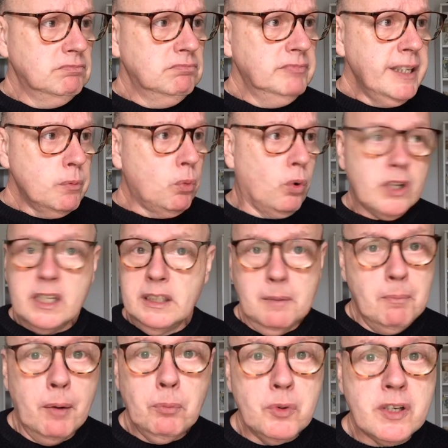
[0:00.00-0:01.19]
It wasn't that
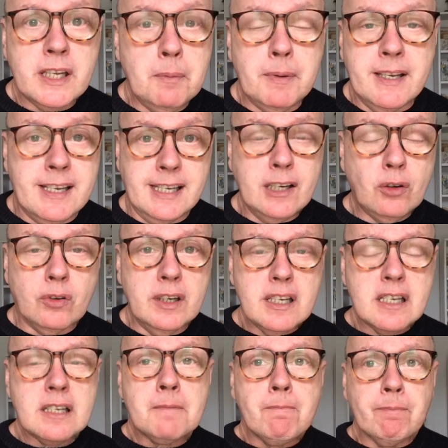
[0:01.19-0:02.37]
Mum was keeping
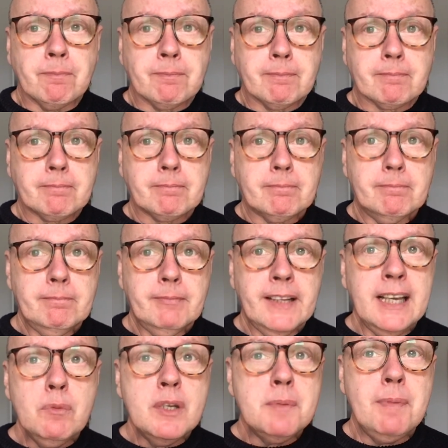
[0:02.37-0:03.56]
secrets.
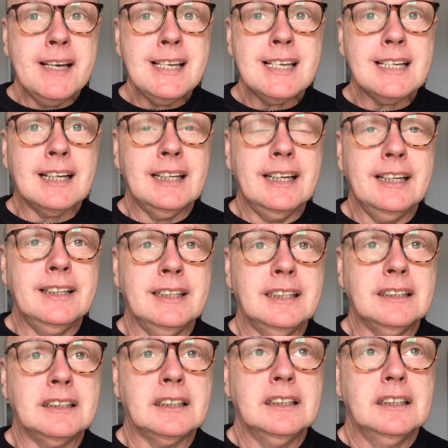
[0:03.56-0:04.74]
It was basically
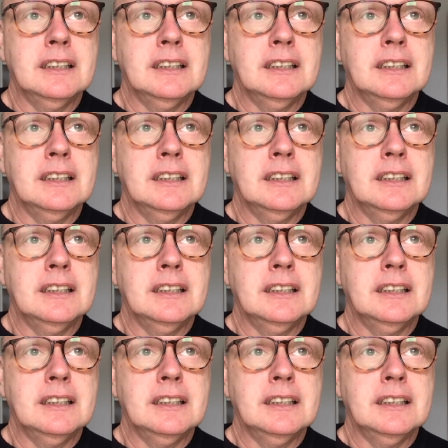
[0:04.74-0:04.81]
that